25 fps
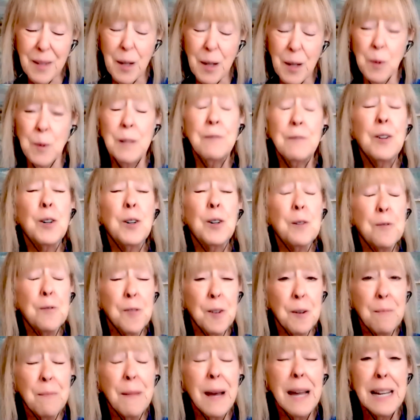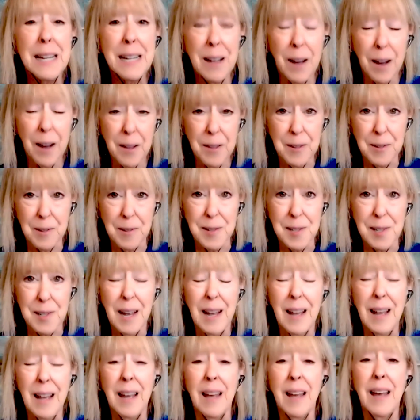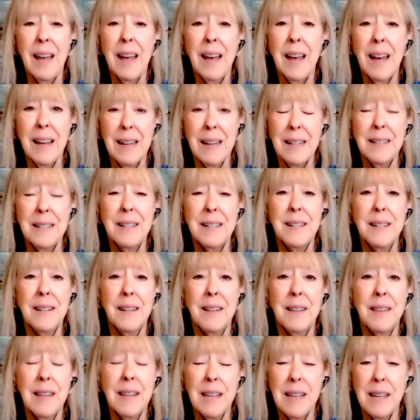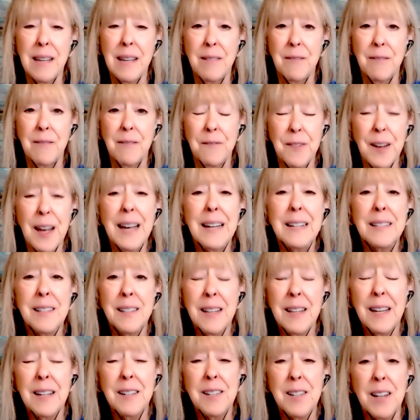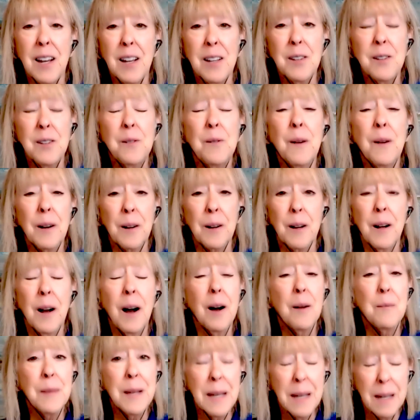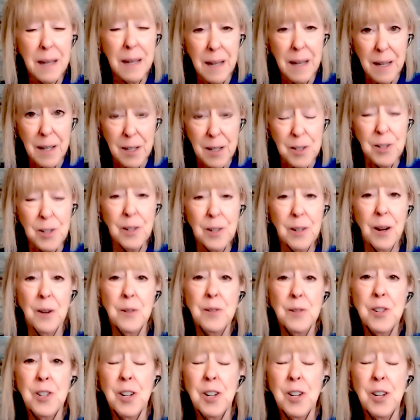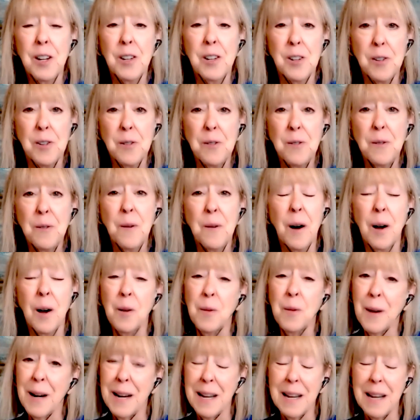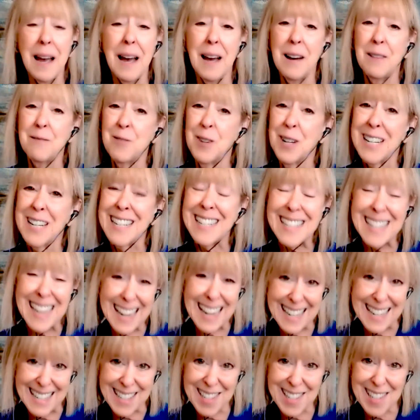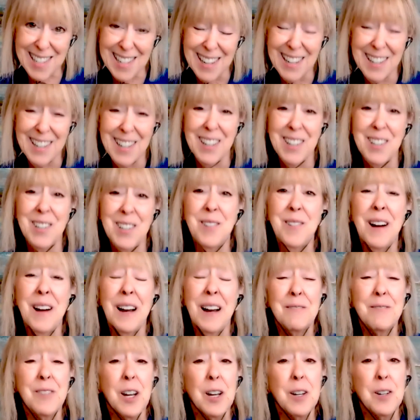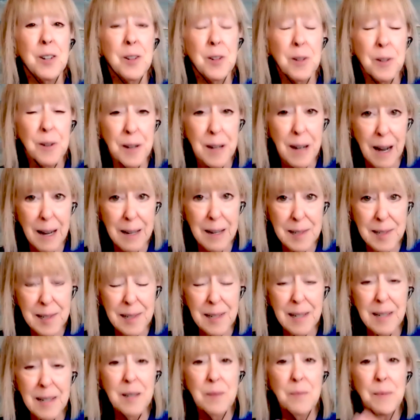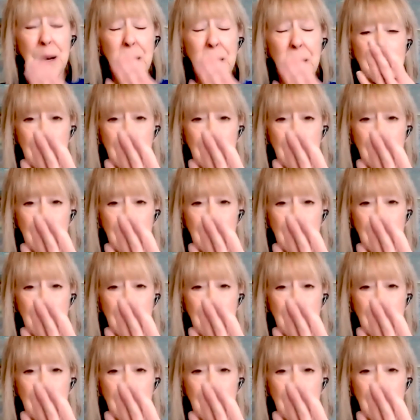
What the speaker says: We've heard from many others. And the fact that you are coming to coaching, you already have what it takes. You have curiosity about